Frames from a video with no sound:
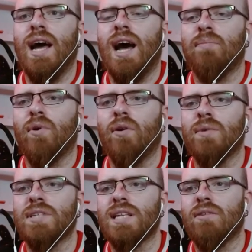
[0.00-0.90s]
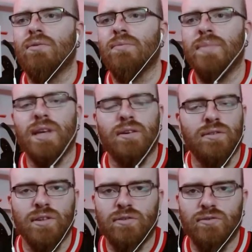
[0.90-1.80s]
I promise that I will be
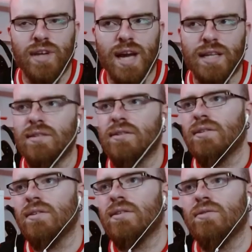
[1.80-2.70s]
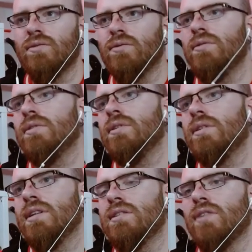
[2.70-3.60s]
continuing to react to
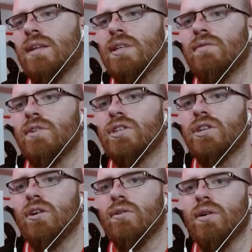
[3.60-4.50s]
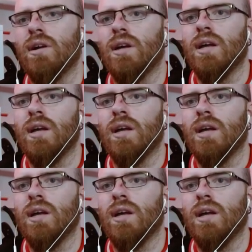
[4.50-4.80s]
this incredible TV show.